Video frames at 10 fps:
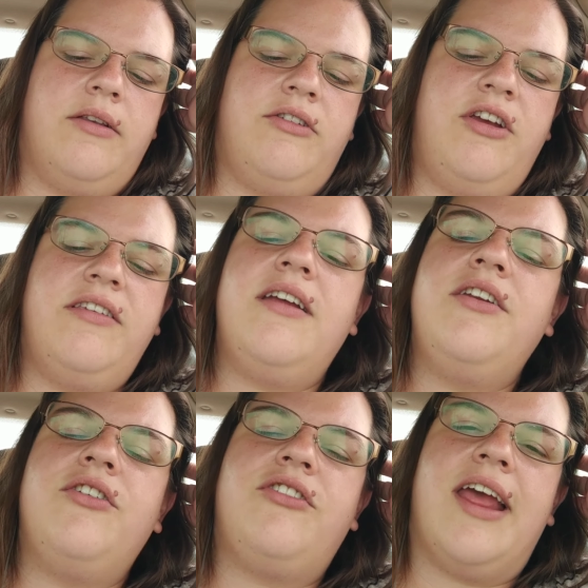just
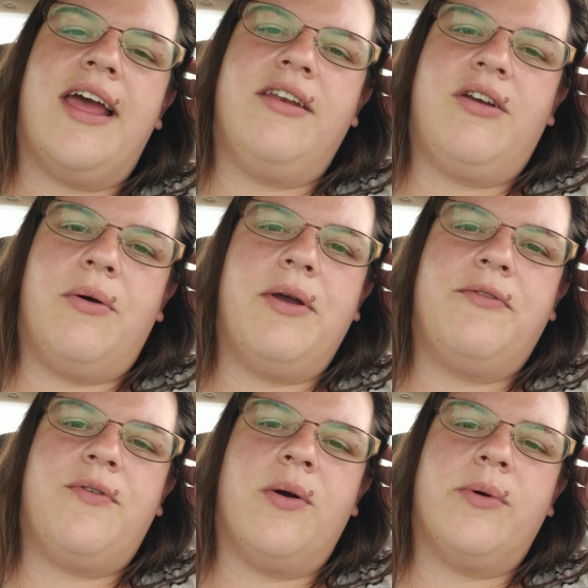understand
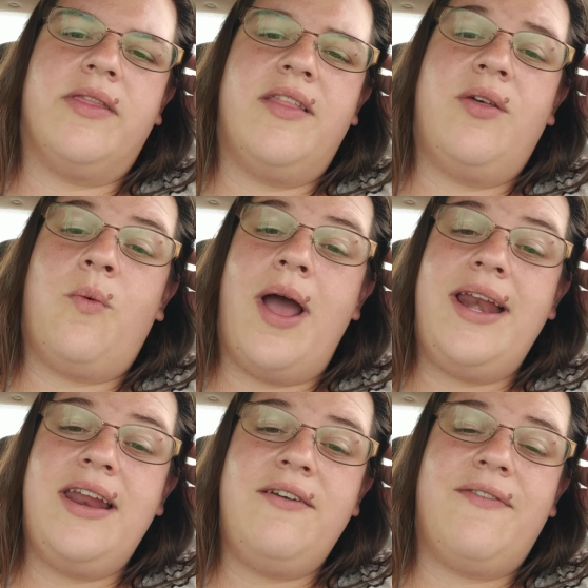going forward that the
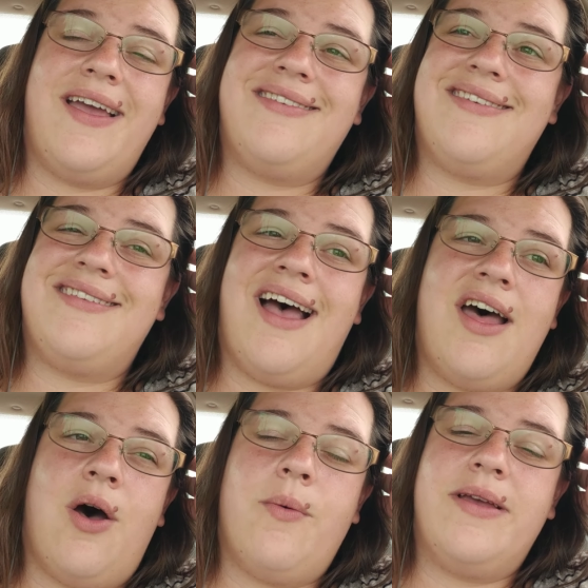whitening phase is
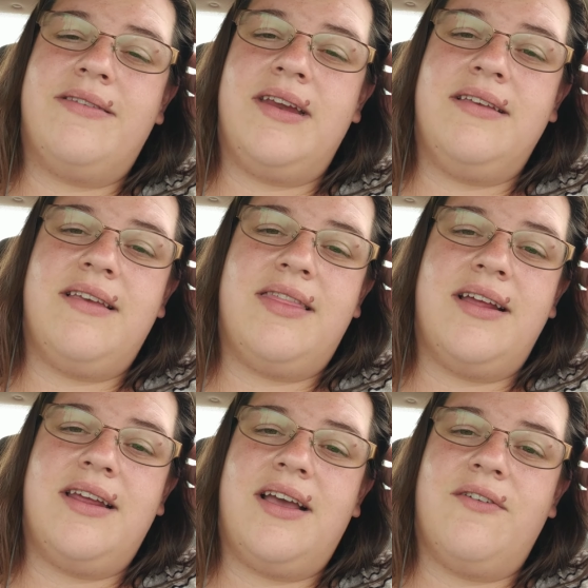not always an easy
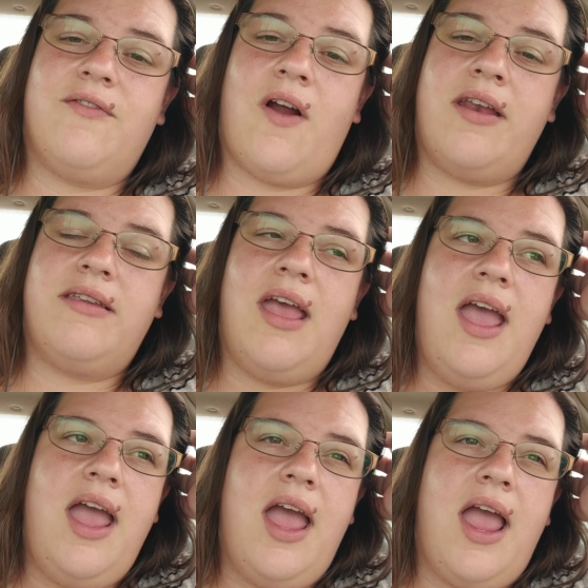thing to confront.
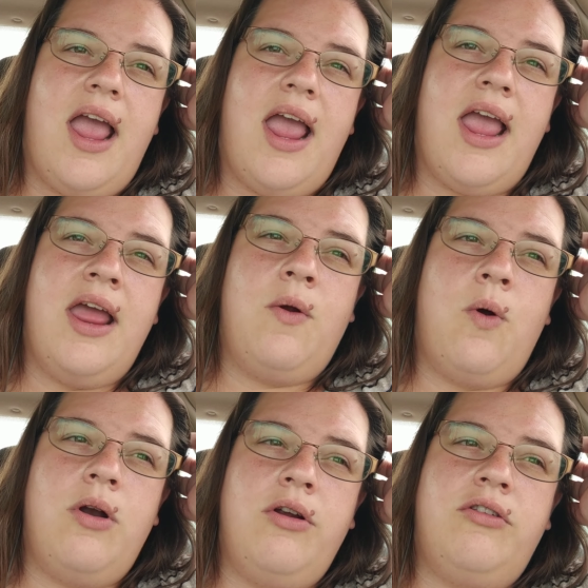In
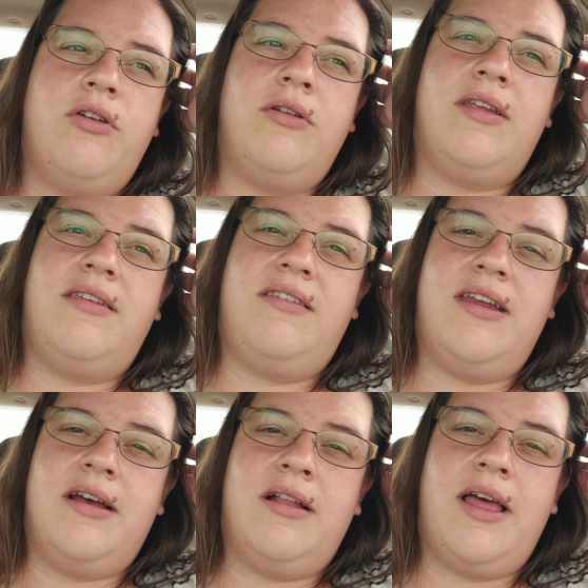order to
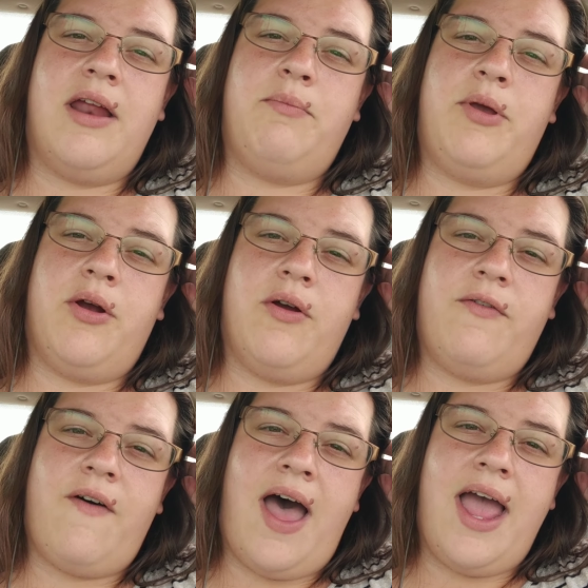distill and
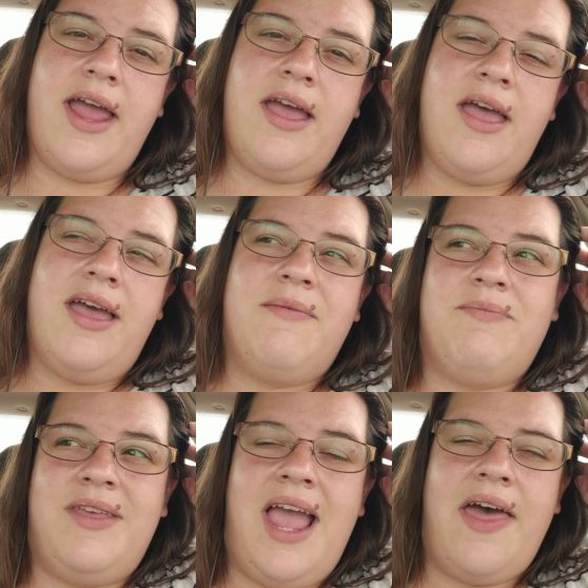purify,
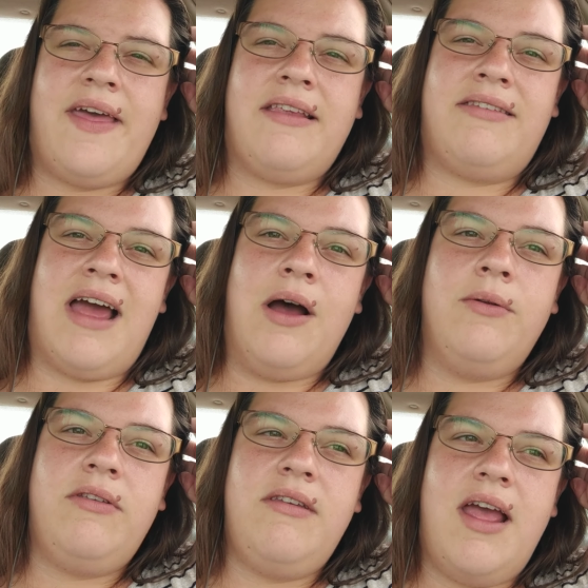yeah, that
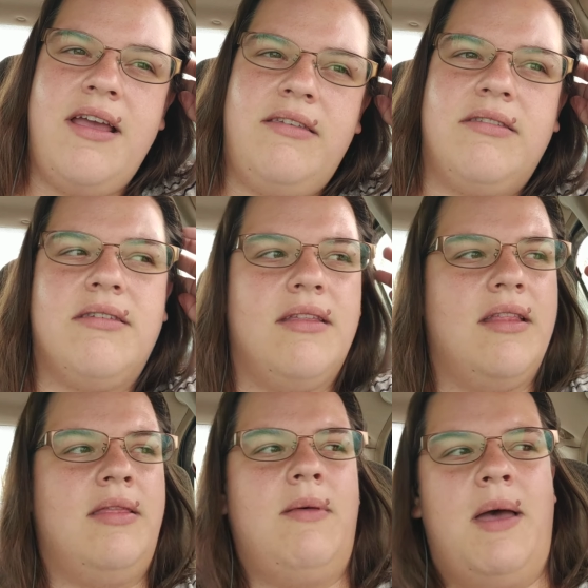sounds nice.
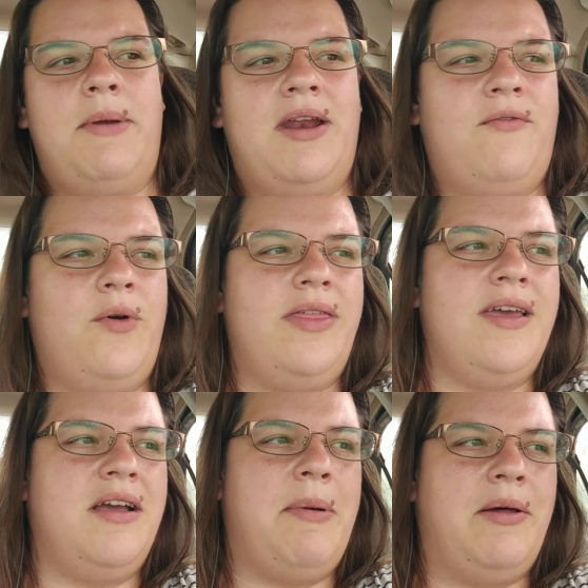I mean, if we
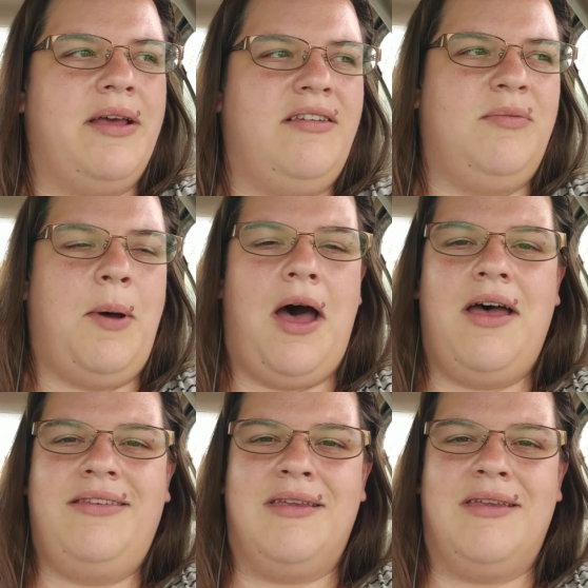think about like spas